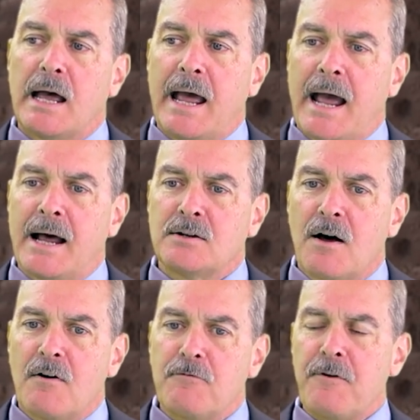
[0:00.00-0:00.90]
and
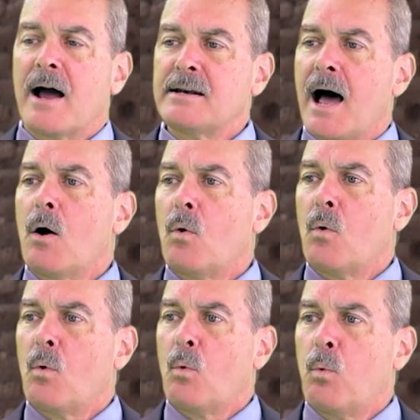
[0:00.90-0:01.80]
find out
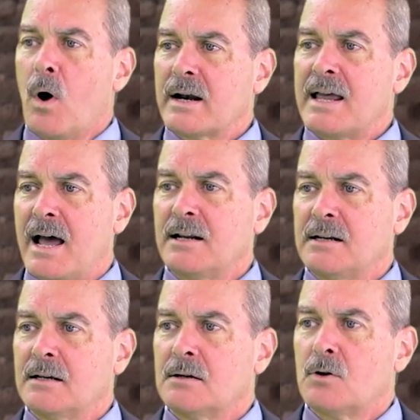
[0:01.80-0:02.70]
what
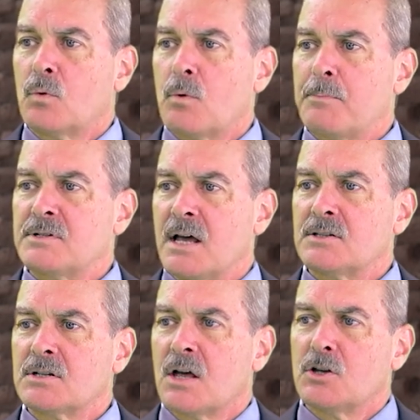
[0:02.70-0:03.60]
candidate
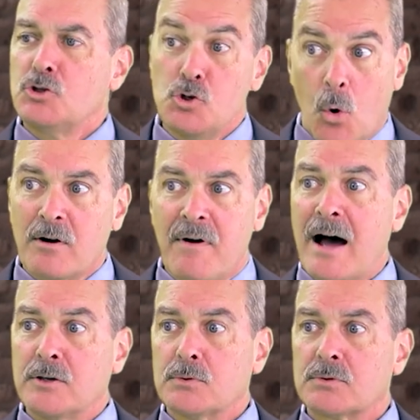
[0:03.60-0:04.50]
represents your
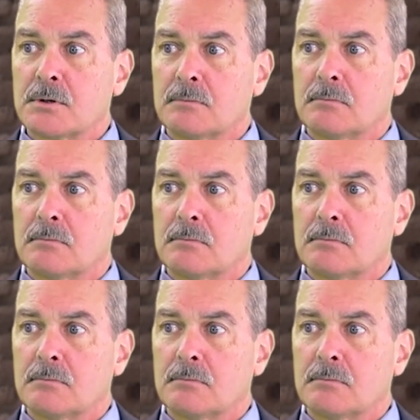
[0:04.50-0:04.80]
values.